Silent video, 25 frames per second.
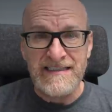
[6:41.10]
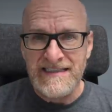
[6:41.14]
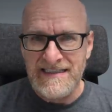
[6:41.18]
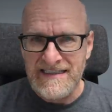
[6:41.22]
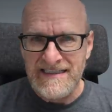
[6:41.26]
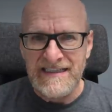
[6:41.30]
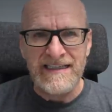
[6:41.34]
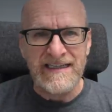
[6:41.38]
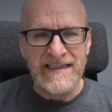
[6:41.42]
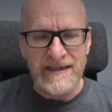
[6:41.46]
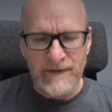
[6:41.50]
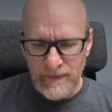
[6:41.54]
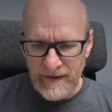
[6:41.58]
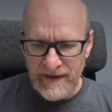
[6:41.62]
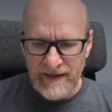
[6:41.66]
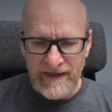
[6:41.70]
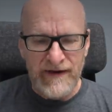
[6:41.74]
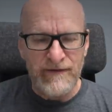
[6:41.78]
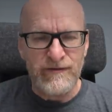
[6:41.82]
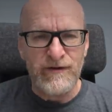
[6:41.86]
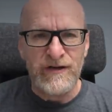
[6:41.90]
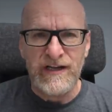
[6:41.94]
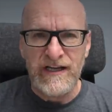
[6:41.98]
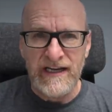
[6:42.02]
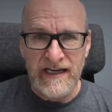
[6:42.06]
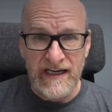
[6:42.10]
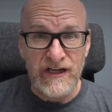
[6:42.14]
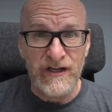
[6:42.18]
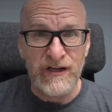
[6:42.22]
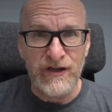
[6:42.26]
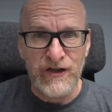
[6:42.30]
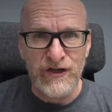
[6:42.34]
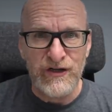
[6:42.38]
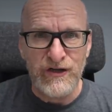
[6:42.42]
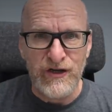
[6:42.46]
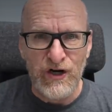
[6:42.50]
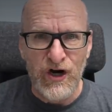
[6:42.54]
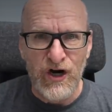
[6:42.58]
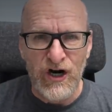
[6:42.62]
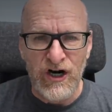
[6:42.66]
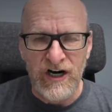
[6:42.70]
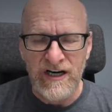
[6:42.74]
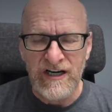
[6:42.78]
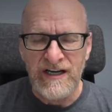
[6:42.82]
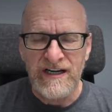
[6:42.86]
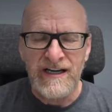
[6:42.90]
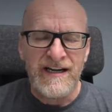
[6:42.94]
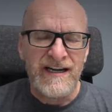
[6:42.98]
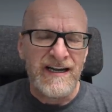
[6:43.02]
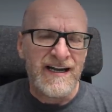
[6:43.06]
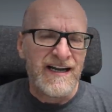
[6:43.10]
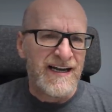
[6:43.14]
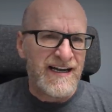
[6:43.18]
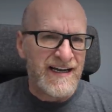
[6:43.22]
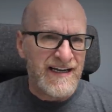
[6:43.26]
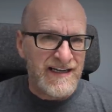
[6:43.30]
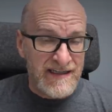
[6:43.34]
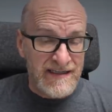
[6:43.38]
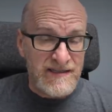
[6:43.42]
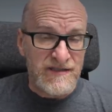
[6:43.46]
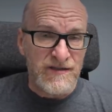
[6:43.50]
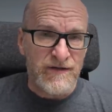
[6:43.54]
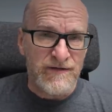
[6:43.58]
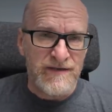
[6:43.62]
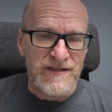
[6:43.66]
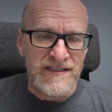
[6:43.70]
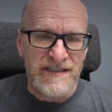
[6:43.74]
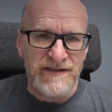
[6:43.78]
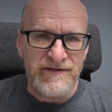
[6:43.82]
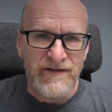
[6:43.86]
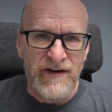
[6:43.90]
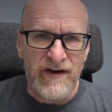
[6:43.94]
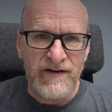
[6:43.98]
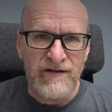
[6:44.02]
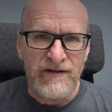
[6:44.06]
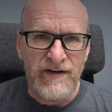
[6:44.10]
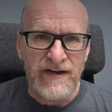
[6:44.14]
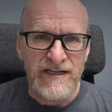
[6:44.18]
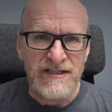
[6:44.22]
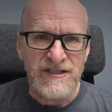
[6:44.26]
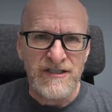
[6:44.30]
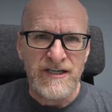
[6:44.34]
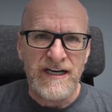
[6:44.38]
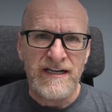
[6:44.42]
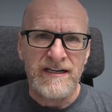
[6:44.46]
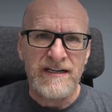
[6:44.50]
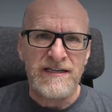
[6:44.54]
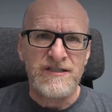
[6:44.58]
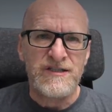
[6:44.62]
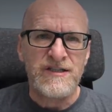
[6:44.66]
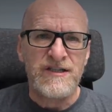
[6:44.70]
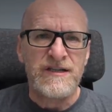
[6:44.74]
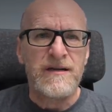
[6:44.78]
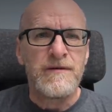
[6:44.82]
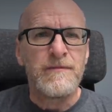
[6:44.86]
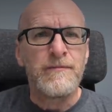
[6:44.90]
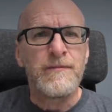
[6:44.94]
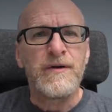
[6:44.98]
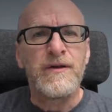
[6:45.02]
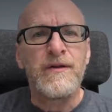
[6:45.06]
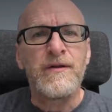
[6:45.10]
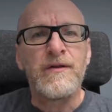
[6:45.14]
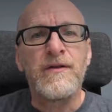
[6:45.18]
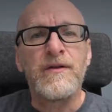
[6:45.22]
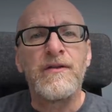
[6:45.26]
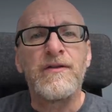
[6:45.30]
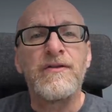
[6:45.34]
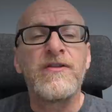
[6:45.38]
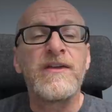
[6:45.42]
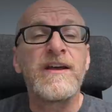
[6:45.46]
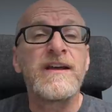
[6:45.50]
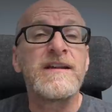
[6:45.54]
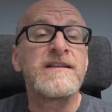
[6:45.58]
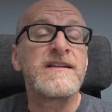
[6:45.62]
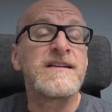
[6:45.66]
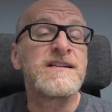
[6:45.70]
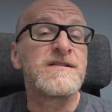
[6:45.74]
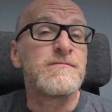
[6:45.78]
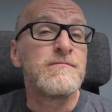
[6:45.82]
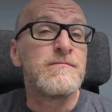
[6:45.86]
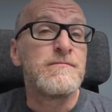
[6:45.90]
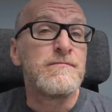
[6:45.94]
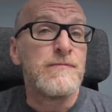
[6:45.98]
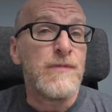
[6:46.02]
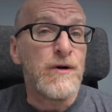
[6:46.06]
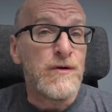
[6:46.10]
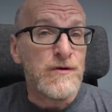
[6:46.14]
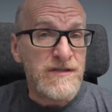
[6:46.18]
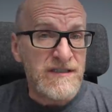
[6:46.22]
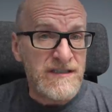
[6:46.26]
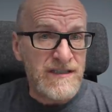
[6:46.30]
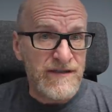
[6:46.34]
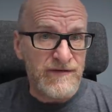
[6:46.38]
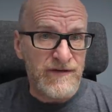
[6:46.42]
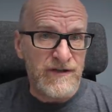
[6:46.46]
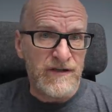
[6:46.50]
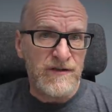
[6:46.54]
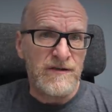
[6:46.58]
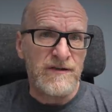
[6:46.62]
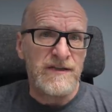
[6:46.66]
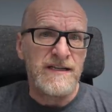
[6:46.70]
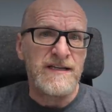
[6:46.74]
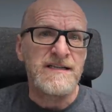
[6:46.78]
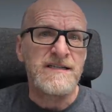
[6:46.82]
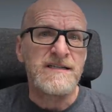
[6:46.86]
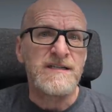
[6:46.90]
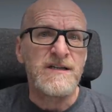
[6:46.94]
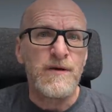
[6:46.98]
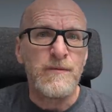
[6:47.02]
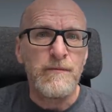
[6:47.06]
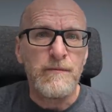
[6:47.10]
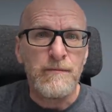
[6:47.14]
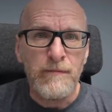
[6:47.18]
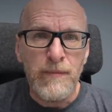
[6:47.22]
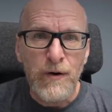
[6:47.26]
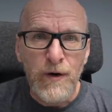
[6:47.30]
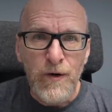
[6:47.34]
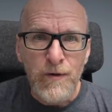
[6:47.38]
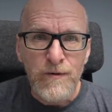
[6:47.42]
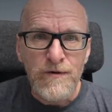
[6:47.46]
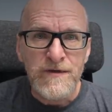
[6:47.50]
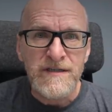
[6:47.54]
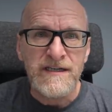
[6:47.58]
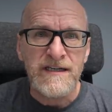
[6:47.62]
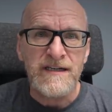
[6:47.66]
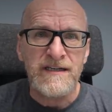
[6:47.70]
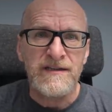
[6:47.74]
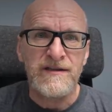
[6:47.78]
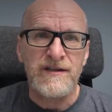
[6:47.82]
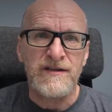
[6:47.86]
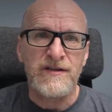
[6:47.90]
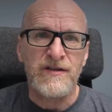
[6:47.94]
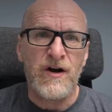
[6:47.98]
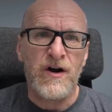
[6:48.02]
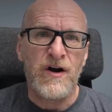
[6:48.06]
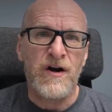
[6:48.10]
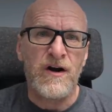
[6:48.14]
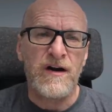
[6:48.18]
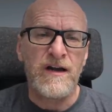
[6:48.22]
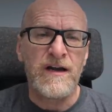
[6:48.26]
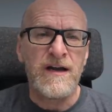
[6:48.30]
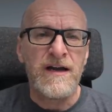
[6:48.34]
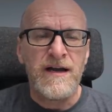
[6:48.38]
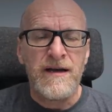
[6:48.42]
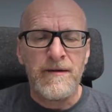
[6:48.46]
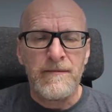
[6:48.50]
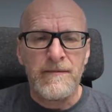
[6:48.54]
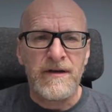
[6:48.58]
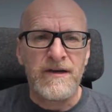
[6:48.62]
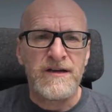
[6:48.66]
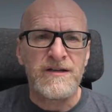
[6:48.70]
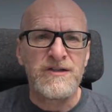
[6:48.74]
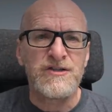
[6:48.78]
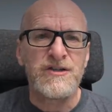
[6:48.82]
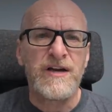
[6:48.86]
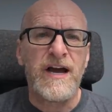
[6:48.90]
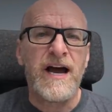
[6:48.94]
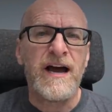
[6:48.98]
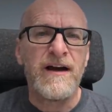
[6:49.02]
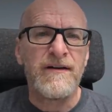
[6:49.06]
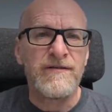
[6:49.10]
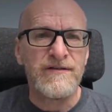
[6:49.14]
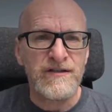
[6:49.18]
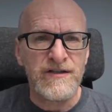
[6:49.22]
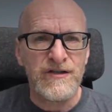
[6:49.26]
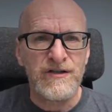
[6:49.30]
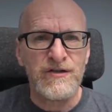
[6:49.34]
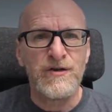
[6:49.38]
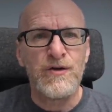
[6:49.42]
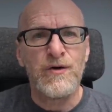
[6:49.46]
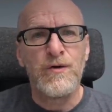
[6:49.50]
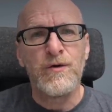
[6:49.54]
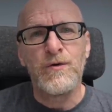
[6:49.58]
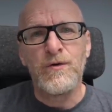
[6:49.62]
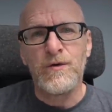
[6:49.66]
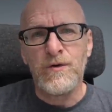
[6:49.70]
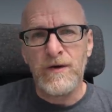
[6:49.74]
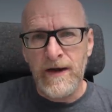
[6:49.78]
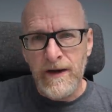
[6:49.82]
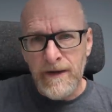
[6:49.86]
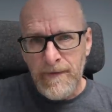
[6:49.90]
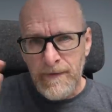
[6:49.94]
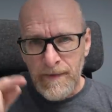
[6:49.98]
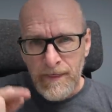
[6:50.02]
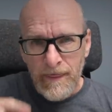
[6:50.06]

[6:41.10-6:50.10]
dealing with everything in the dark is obviously very, very challenging. But the thing that's most difficult is composing in the dark, because you have to know